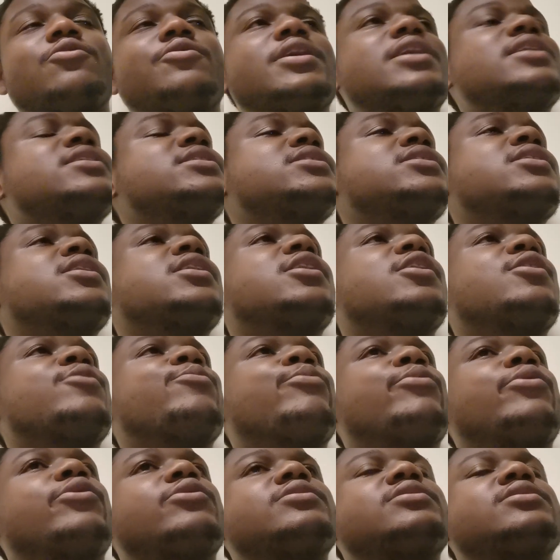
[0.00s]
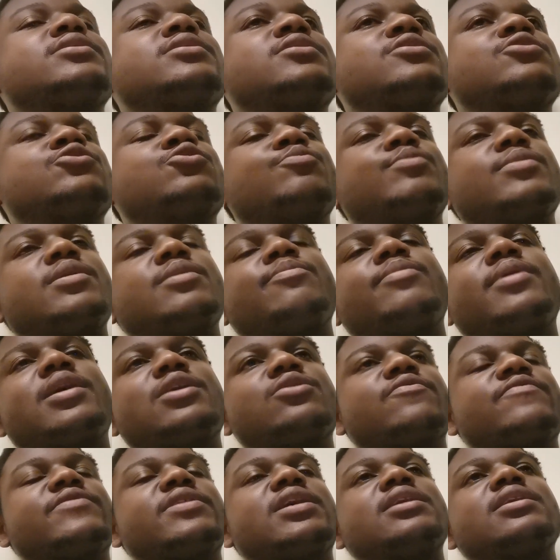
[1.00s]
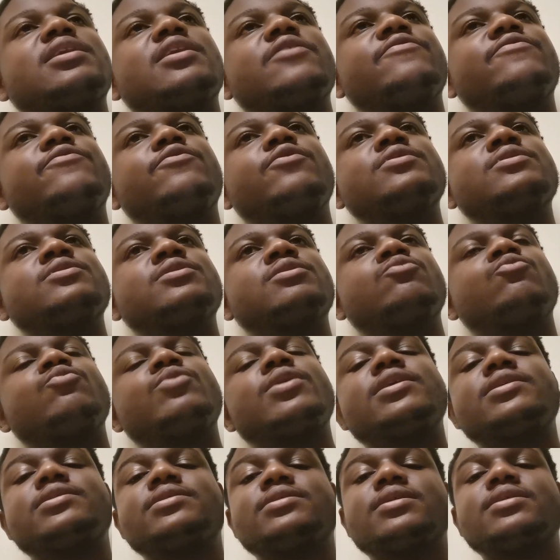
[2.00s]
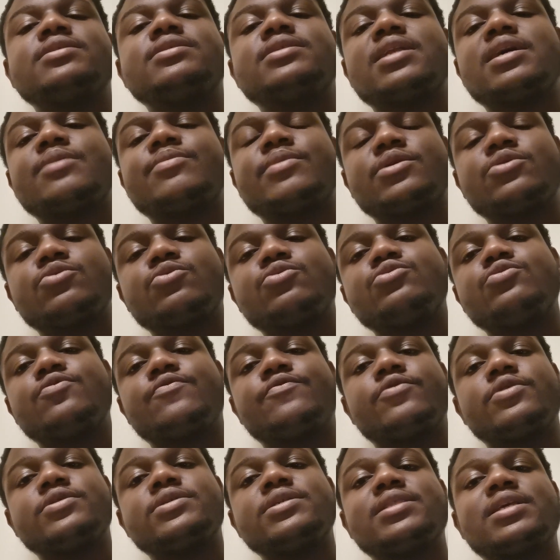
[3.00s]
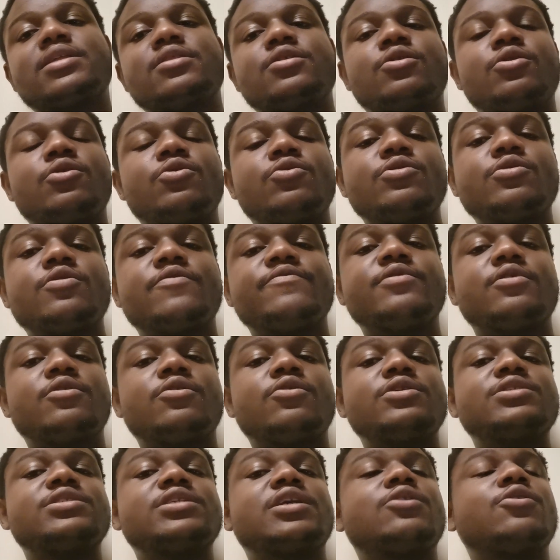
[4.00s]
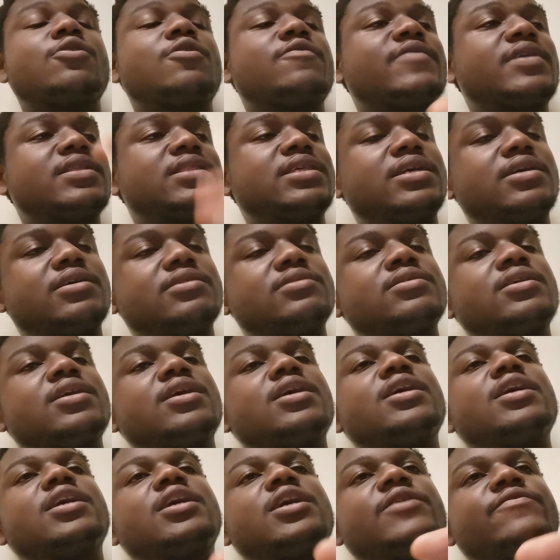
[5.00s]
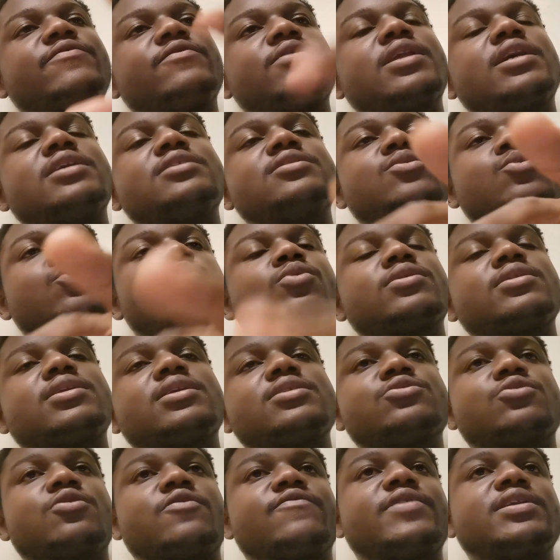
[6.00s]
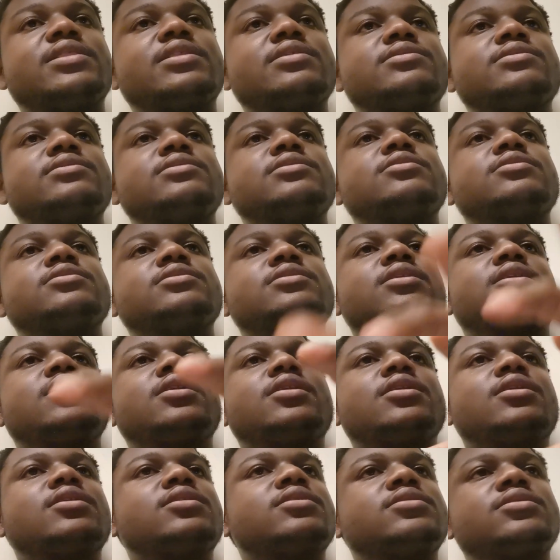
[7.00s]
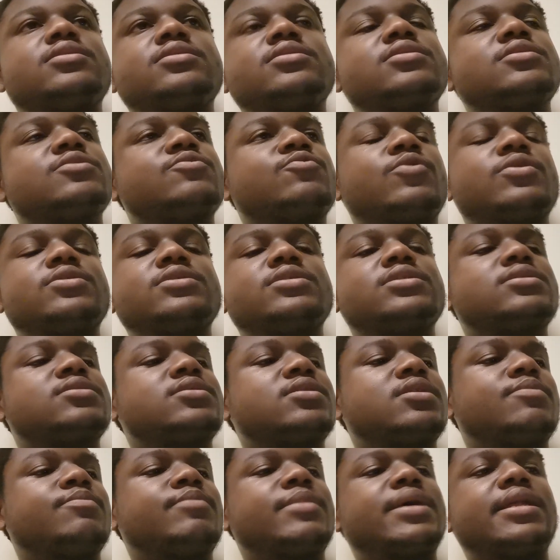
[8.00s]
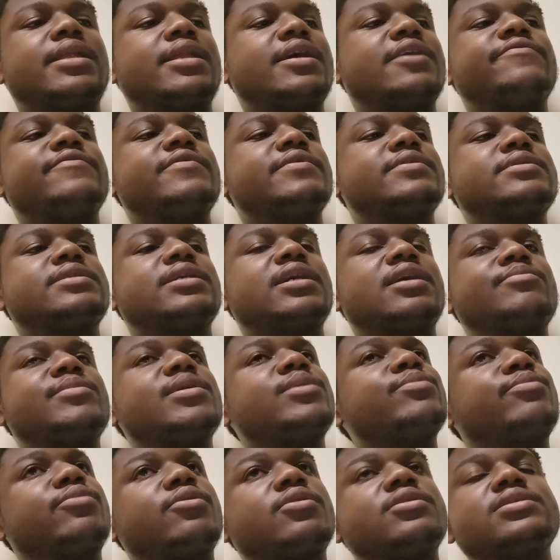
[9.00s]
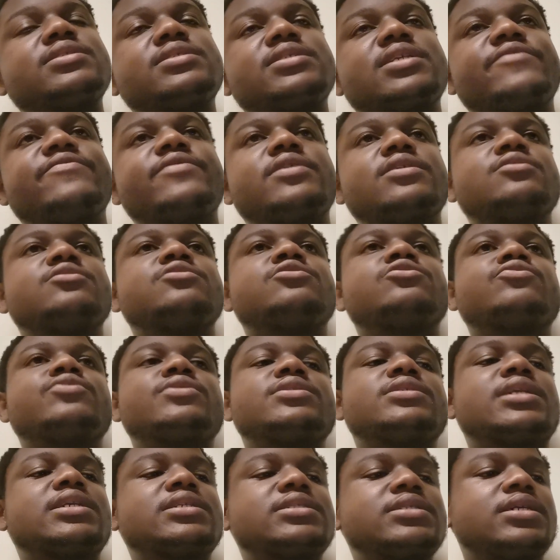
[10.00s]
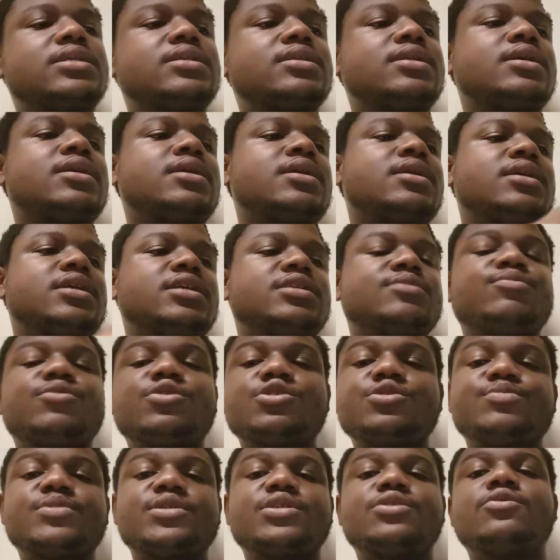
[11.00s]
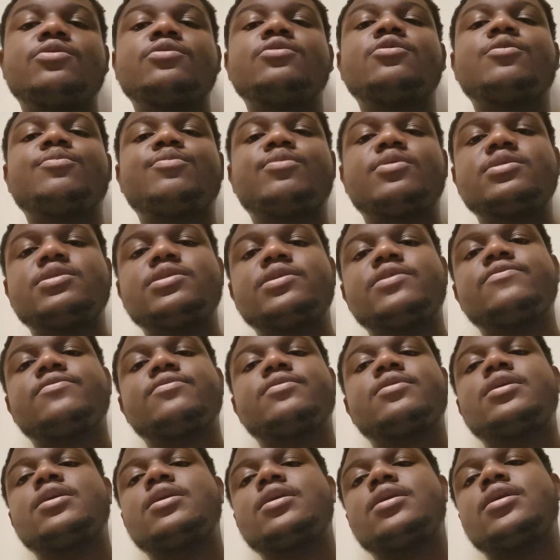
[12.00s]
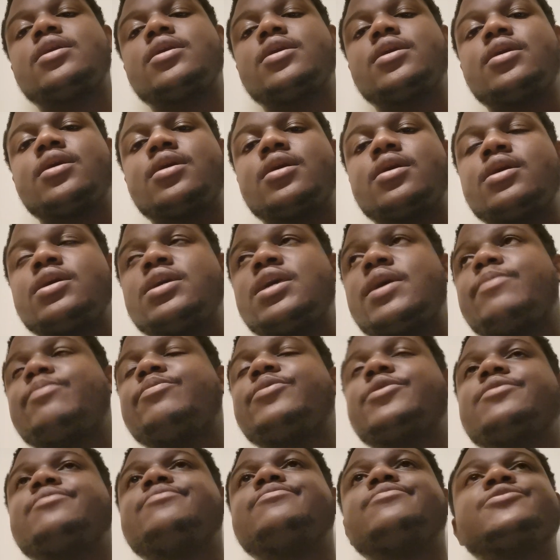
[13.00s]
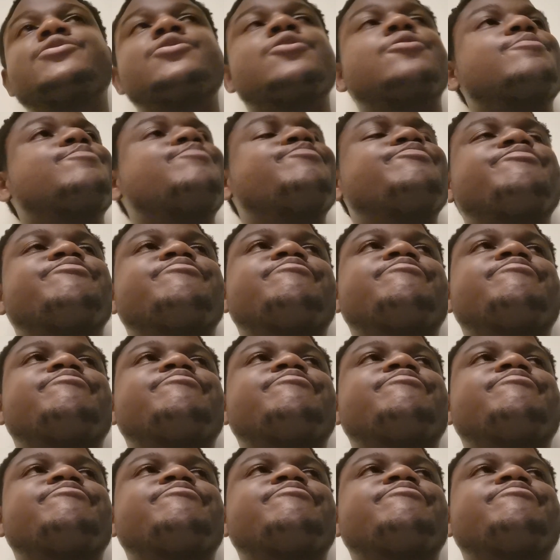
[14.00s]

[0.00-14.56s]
already, but to be a part of that effort, in where it says in Habakkuk 2:14 that the glory of the Lord shall cover the earth, even as the waters cover the seas. This is what my life is. I'm a bond servant to his agenda. It must be done upon the earth. Yep. So,